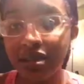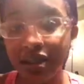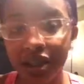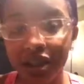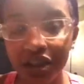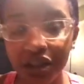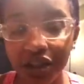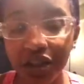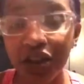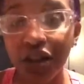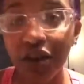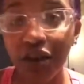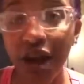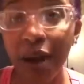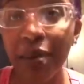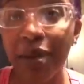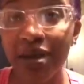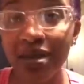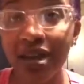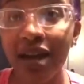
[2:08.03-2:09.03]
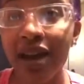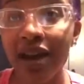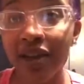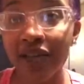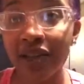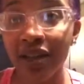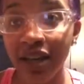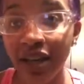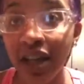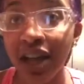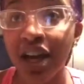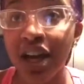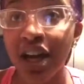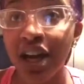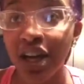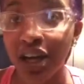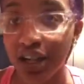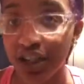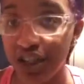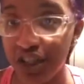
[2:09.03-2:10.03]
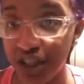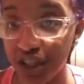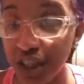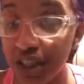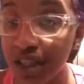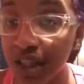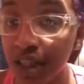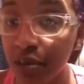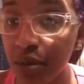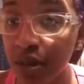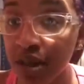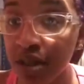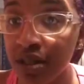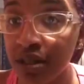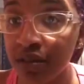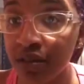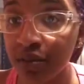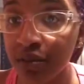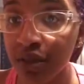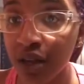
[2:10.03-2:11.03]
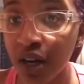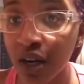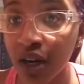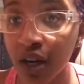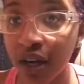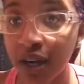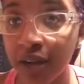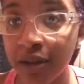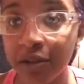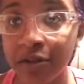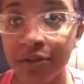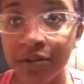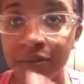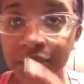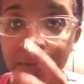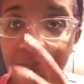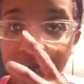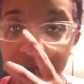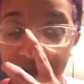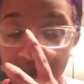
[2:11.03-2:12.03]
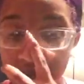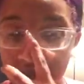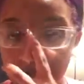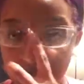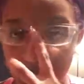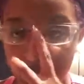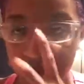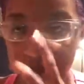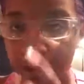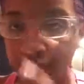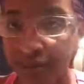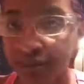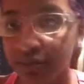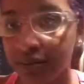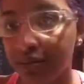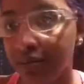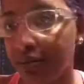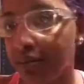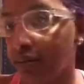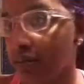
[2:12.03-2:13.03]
stationery crap because I have like a shit ton of pens from Target and